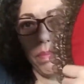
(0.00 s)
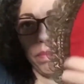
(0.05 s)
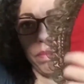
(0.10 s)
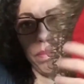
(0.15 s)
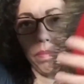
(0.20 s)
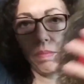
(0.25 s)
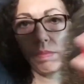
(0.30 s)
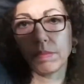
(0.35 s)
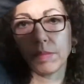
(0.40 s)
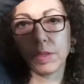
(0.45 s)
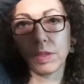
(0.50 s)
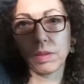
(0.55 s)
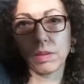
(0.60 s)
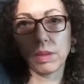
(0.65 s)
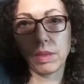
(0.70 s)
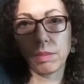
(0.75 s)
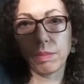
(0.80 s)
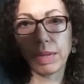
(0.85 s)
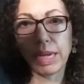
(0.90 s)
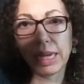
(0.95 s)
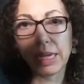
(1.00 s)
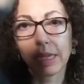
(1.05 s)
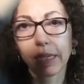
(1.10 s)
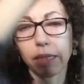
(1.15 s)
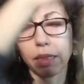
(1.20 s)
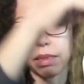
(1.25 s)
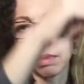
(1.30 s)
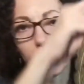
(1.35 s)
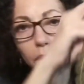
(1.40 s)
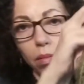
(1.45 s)
you know, the back
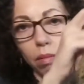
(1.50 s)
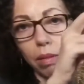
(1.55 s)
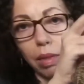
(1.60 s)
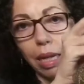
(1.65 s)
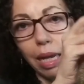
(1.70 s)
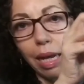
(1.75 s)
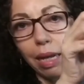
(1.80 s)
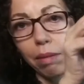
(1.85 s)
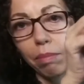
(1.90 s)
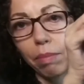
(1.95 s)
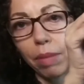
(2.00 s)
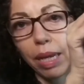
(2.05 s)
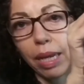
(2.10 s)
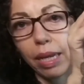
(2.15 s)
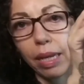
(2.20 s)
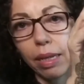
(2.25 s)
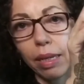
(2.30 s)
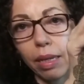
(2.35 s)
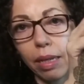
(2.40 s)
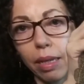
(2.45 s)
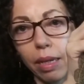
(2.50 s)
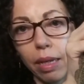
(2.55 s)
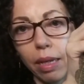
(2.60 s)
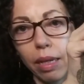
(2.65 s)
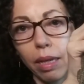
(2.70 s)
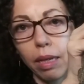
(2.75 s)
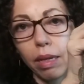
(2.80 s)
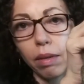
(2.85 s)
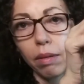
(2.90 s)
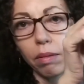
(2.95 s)
is all handmade,
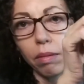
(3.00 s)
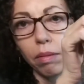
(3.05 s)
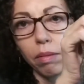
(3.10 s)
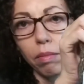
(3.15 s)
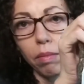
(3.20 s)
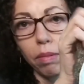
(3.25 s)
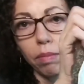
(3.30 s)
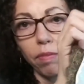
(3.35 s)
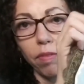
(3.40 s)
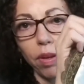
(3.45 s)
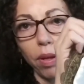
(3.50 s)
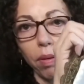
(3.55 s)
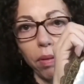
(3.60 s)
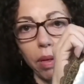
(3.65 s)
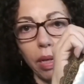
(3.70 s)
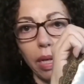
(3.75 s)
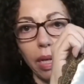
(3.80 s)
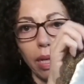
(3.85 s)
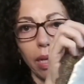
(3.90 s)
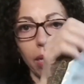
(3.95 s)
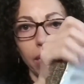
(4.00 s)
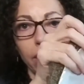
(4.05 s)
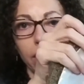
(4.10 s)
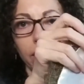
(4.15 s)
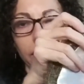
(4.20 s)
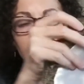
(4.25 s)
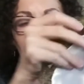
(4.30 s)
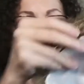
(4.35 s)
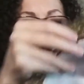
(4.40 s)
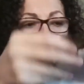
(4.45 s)
you know, with very
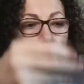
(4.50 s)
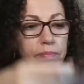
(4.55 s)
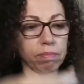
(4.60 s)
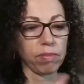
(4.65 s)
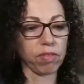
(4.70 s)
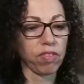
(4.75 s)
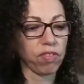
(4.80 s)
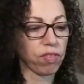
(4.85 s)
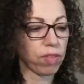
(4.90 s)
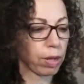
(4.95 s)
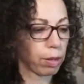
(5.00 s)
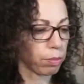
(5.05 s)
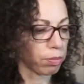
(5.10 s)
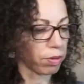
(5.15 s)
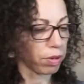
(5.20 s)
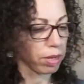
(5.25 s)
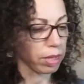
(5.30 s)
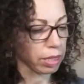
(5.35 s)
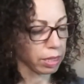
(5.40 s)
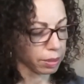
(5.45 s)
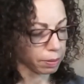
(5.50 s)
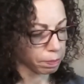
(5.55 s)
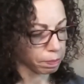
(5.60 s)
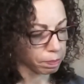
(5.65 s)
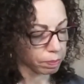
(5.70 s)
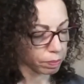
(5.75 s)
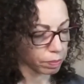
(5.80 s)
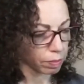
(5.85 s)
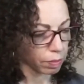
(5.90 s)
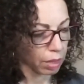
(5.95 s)
nice fabric.
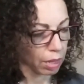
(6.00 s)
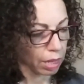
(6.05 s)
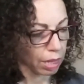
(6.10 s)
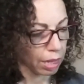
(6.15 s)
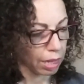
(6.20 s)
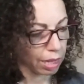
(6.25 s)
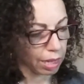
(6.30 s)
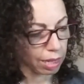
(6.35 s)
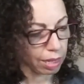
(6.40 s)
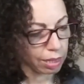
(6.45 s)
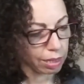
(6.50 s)
and the